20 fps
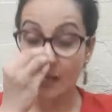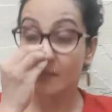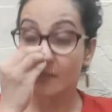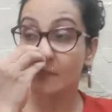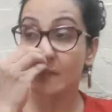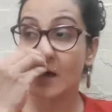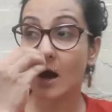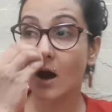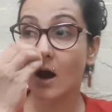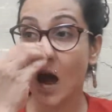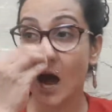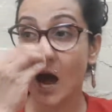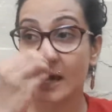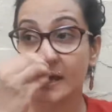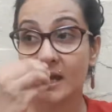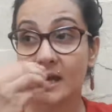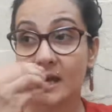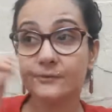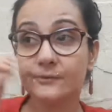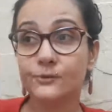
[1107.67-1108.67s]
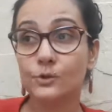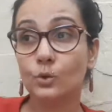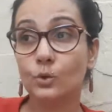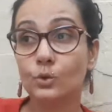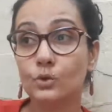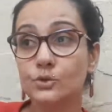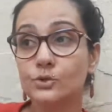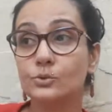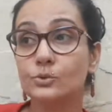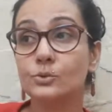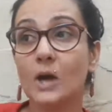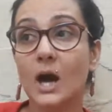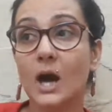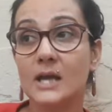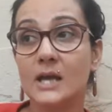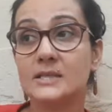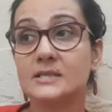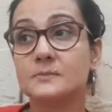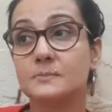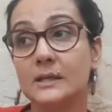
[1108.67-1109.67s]
Now, I have told you
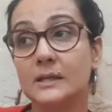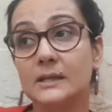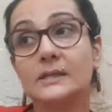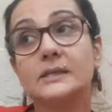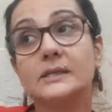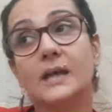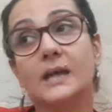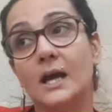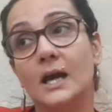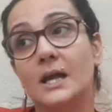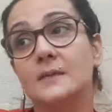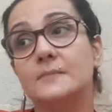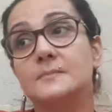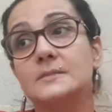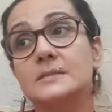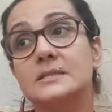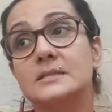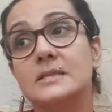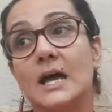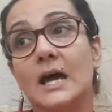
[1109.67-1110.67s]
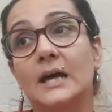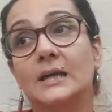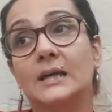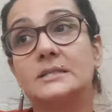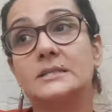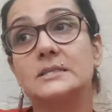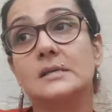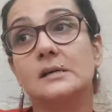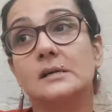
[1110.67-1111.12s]
guys many times that